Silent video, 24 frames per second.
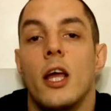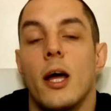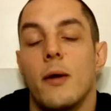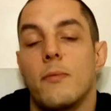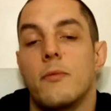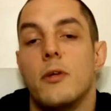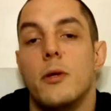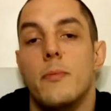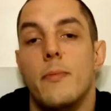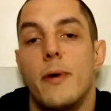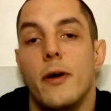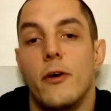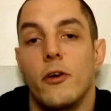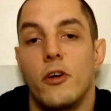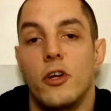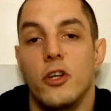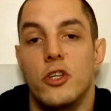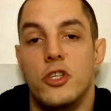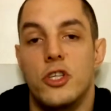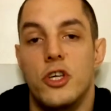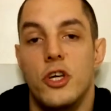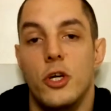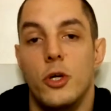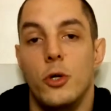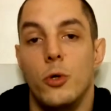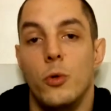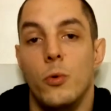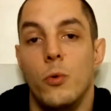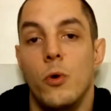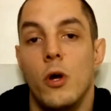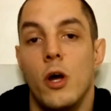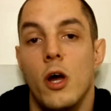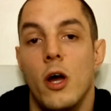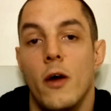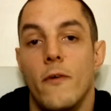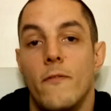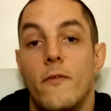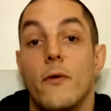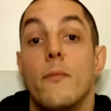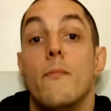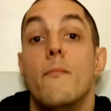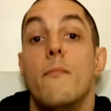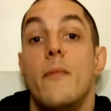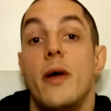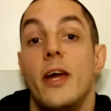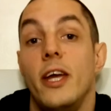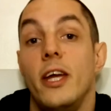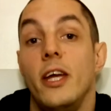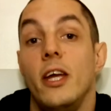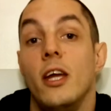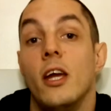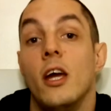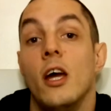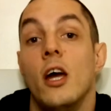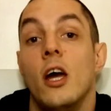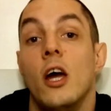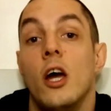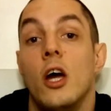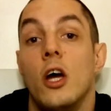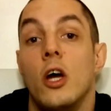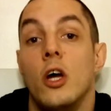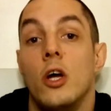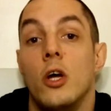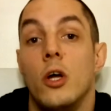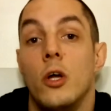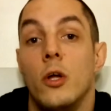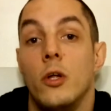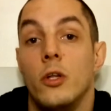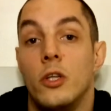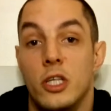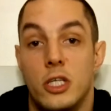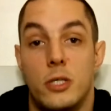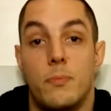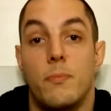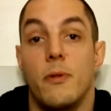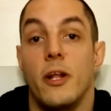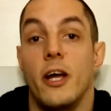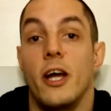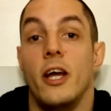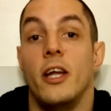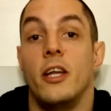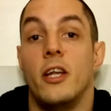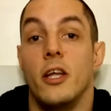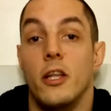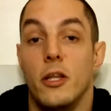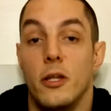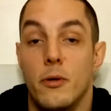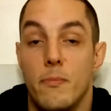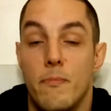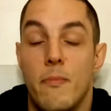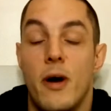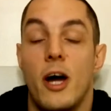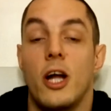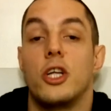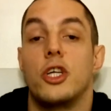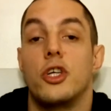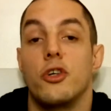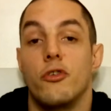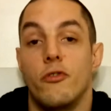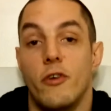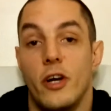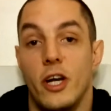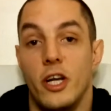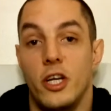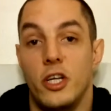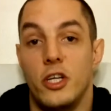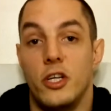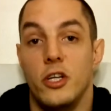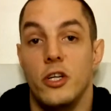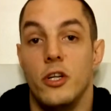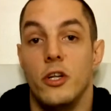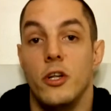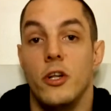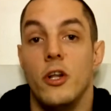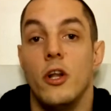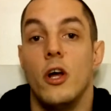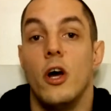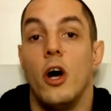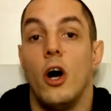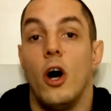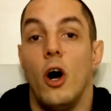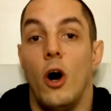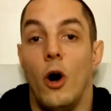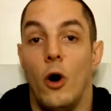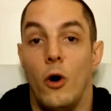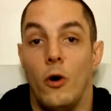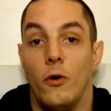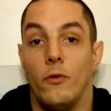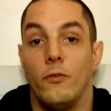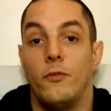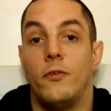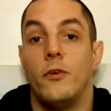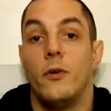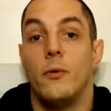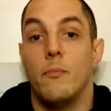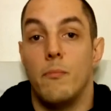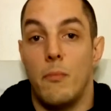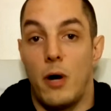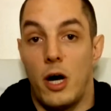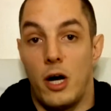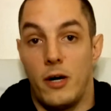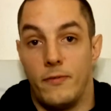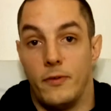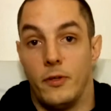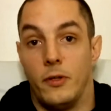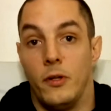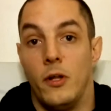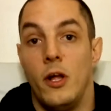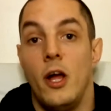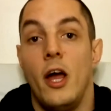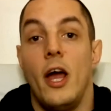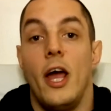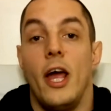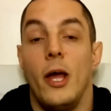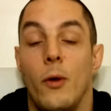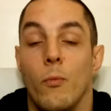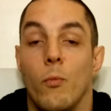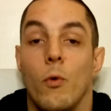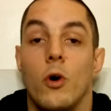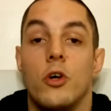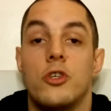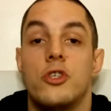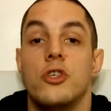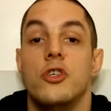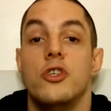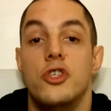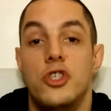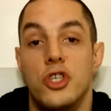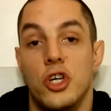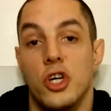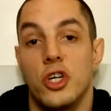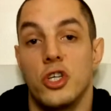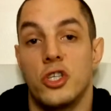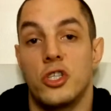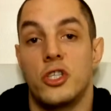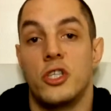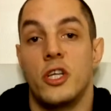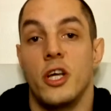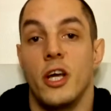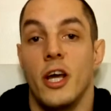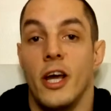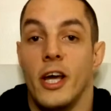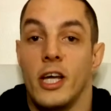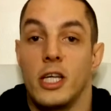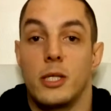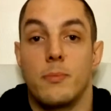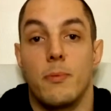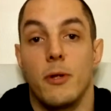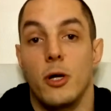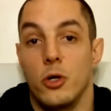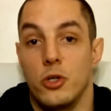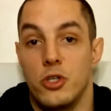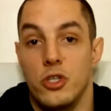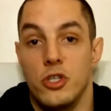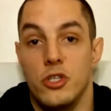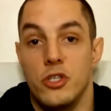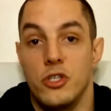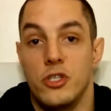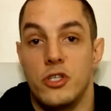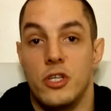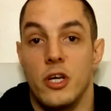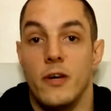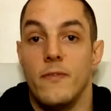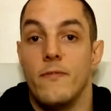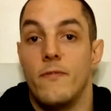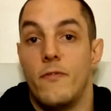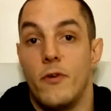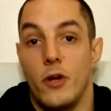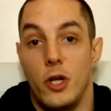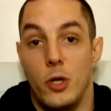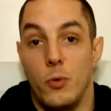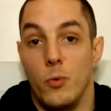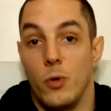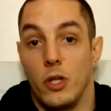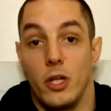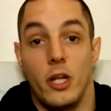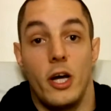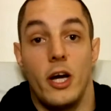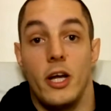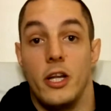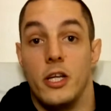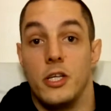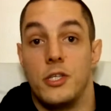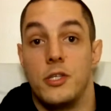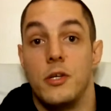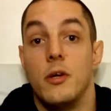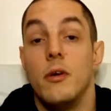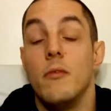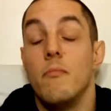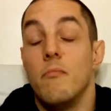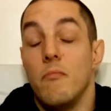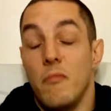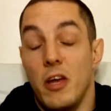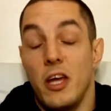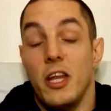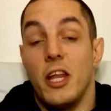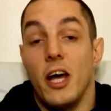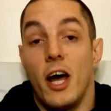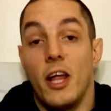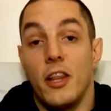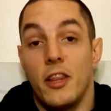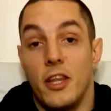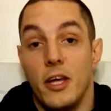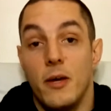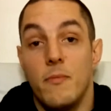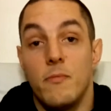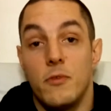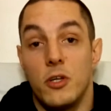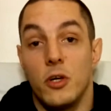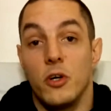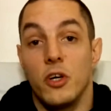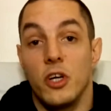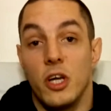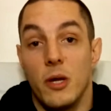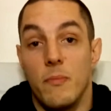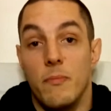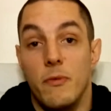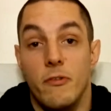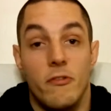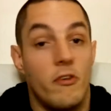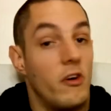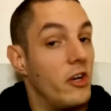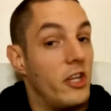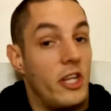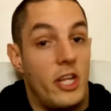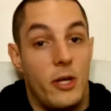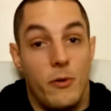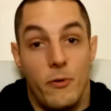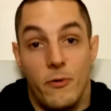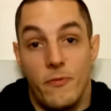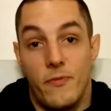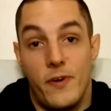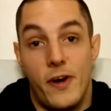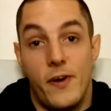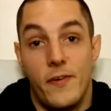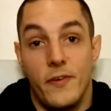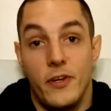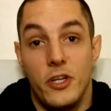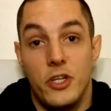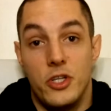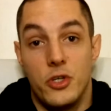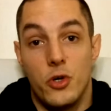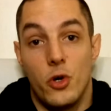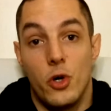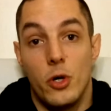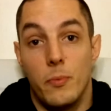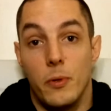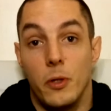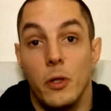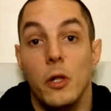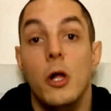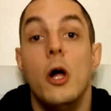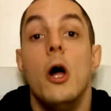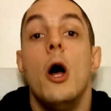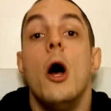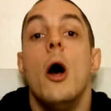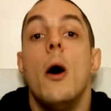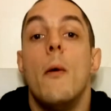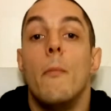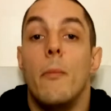Captain America 2, for me, displayed the maturation of Marvel. It wasn't just explosions and funny one-liners. It had them, don't get me wrong, and they were very enjoyable.